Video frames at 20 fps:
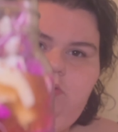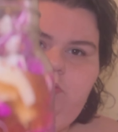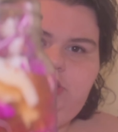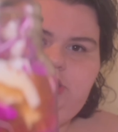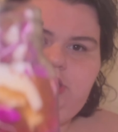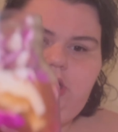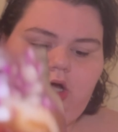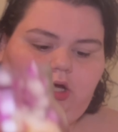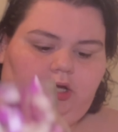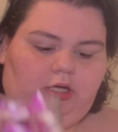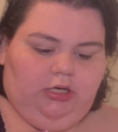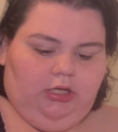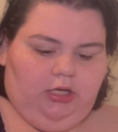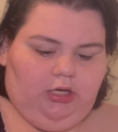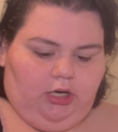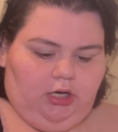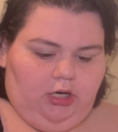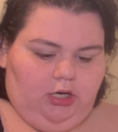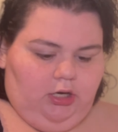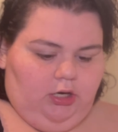We're talking
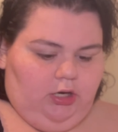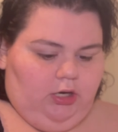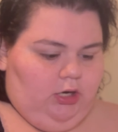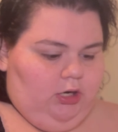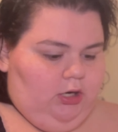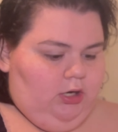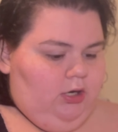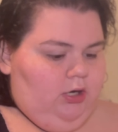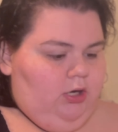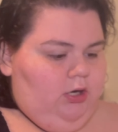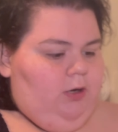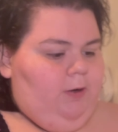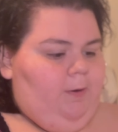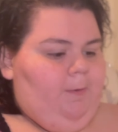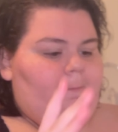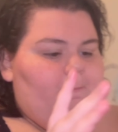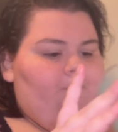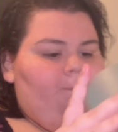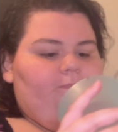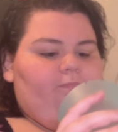here.
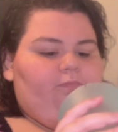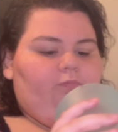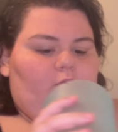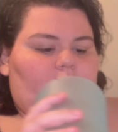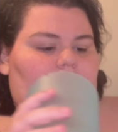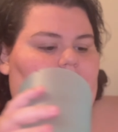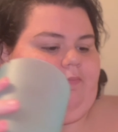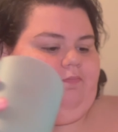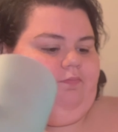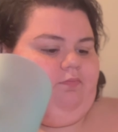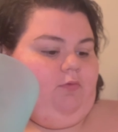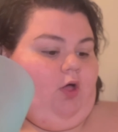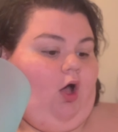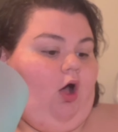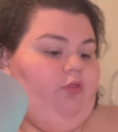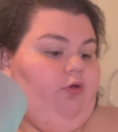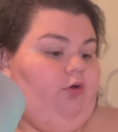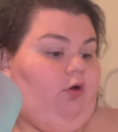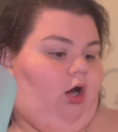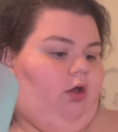Okay,
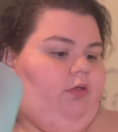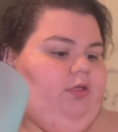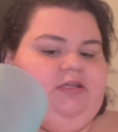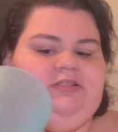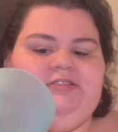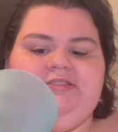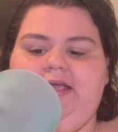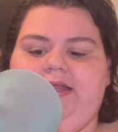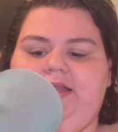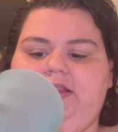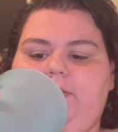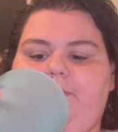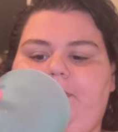all the garlic stayed at the